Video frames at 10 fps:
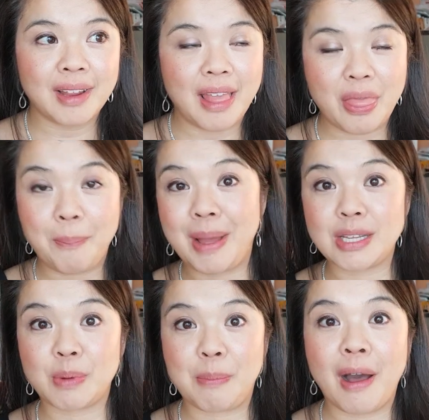in the
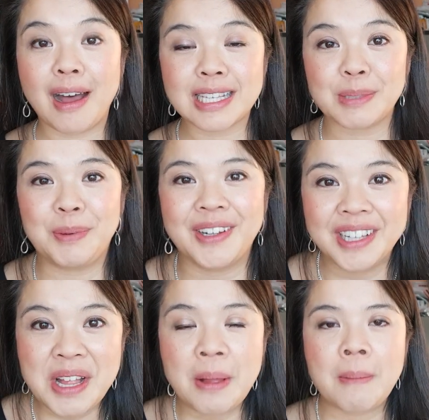best way possible,
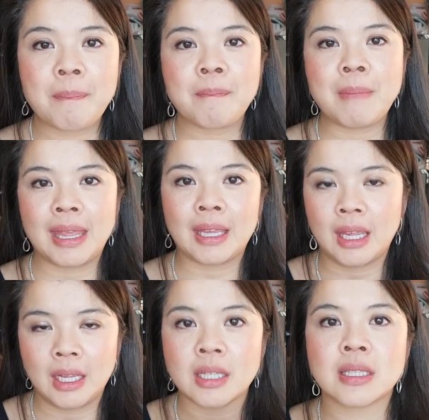
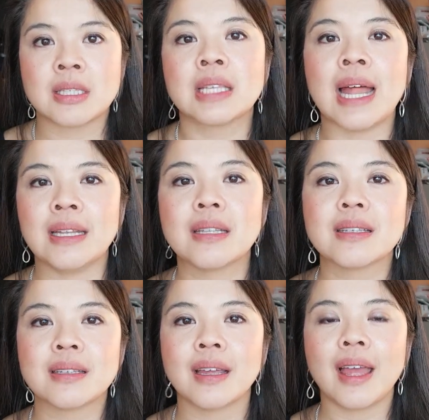making
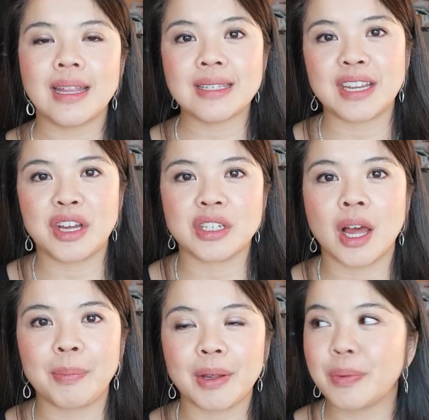sense and staying on
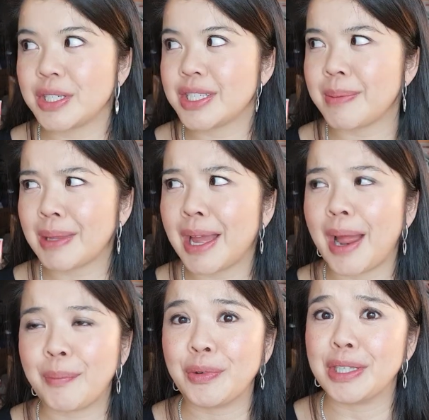topic, which is something
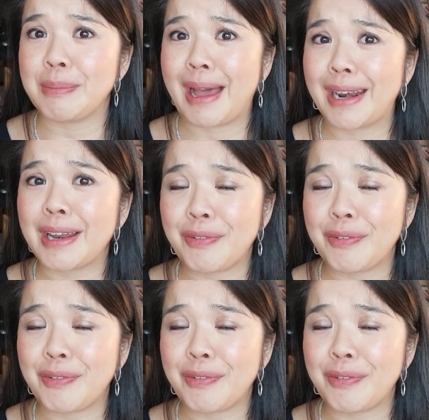I'm really bad at.